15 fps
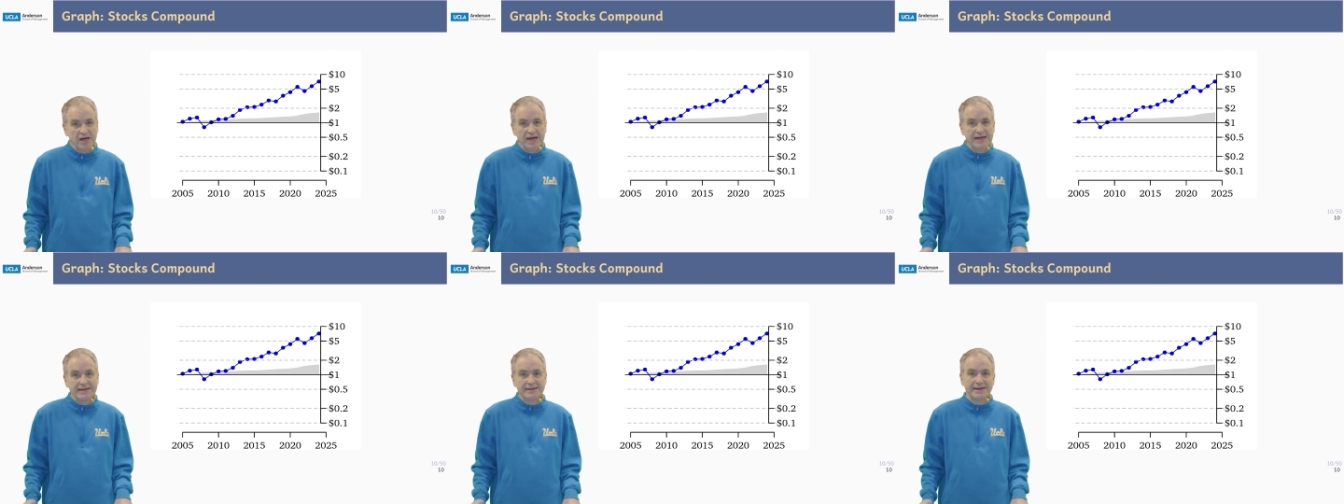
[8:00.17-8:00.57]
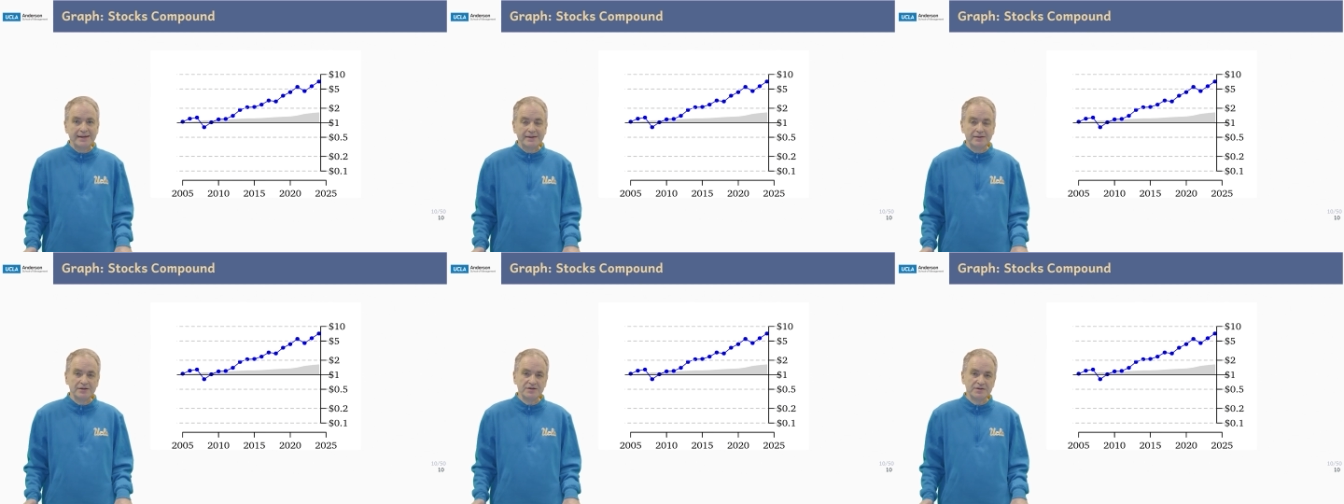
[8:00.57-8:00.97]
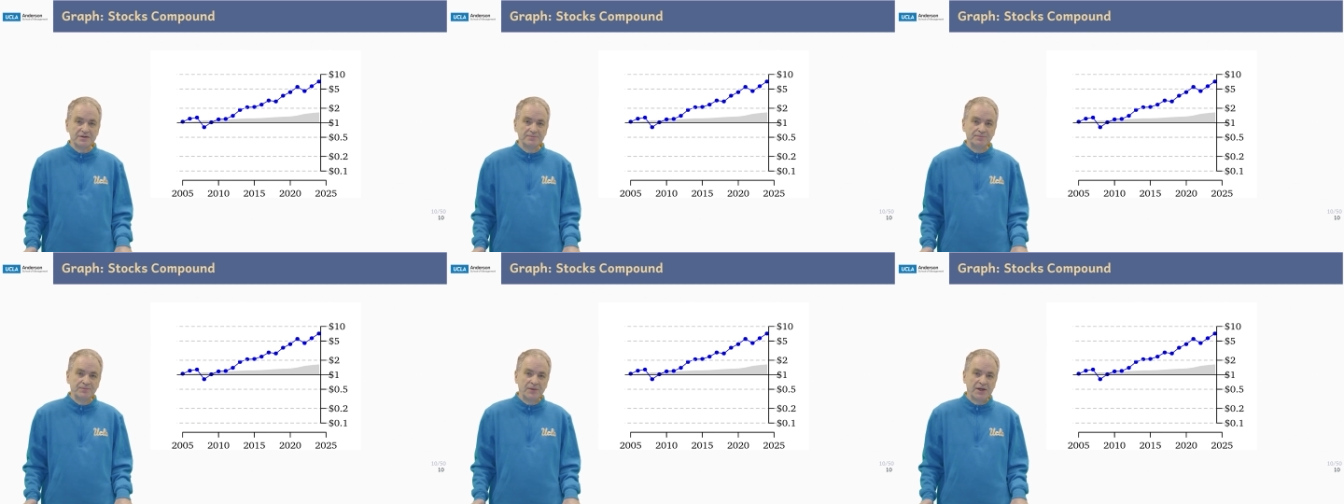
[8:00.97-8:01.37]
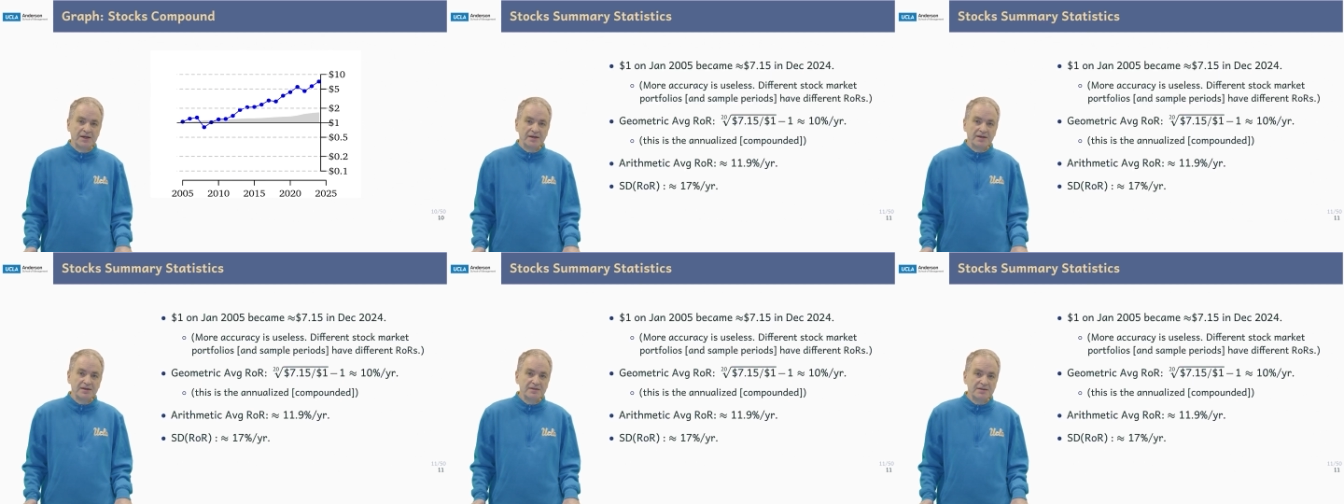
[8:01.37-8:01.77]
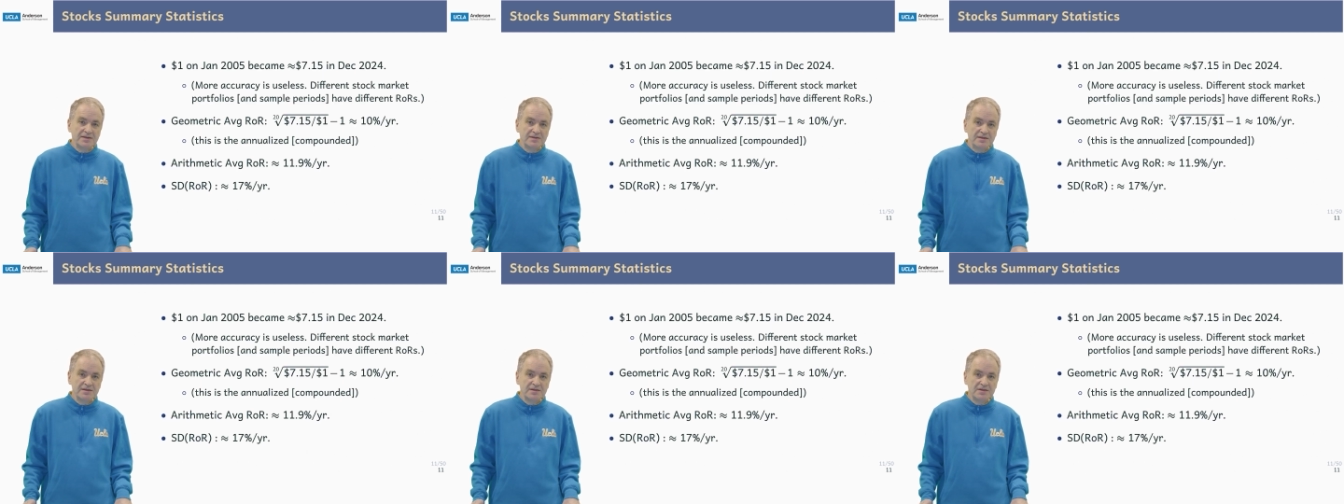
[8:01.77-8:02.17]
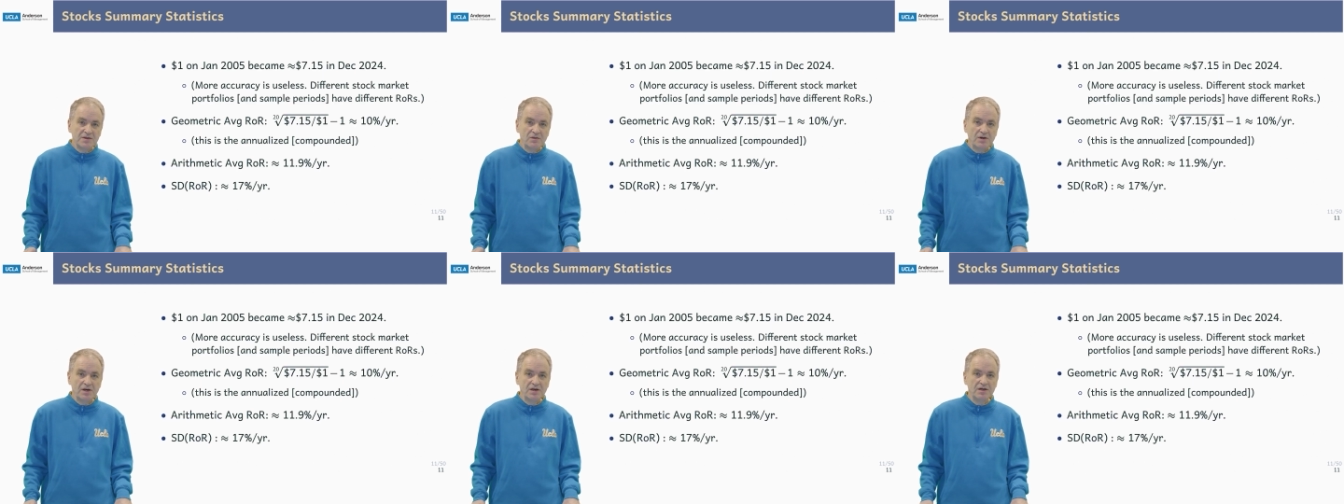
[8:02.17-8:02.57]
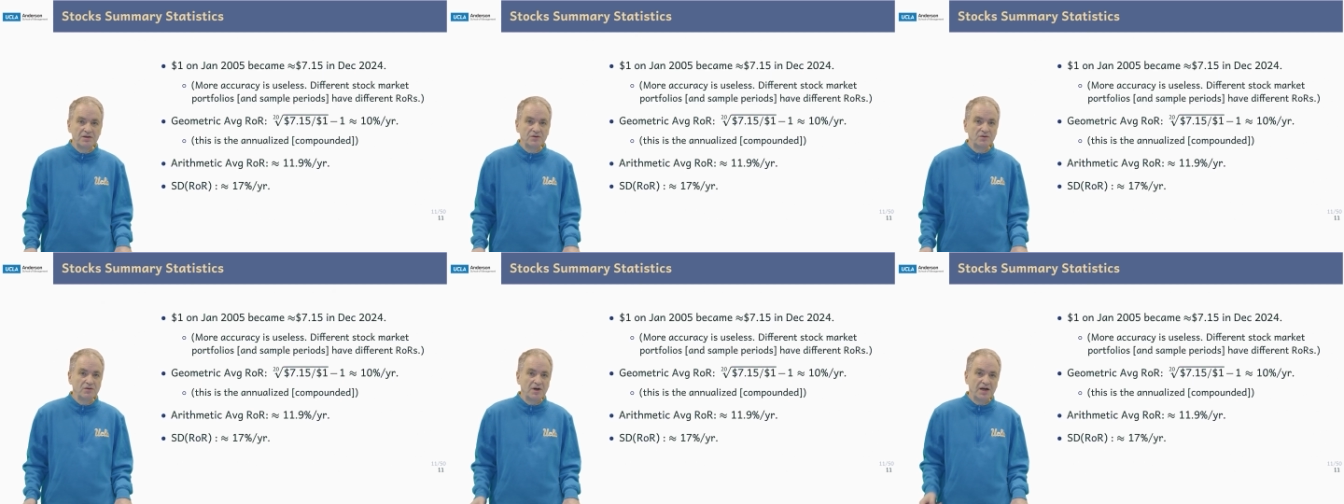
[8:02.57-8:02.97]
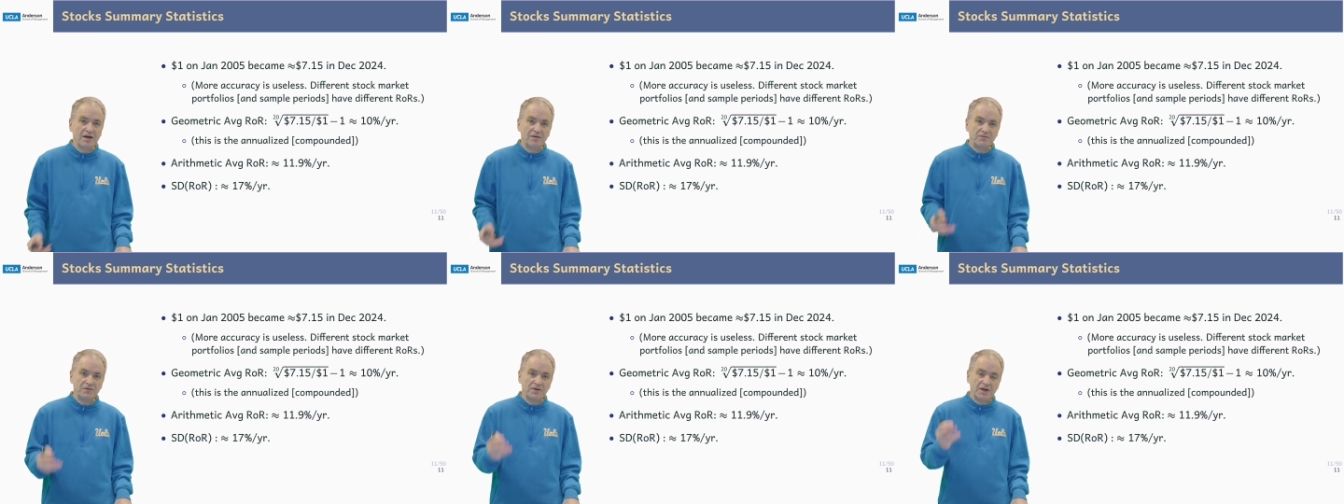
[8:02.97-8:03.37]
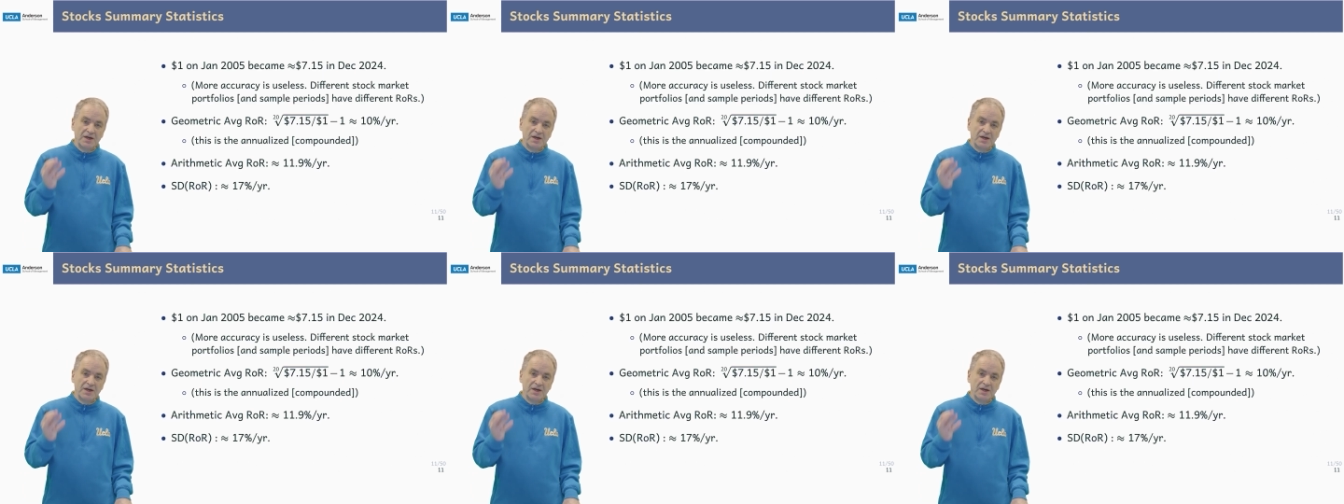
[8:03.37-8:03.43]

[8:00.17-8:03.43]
$8. And since it's so hard to graph,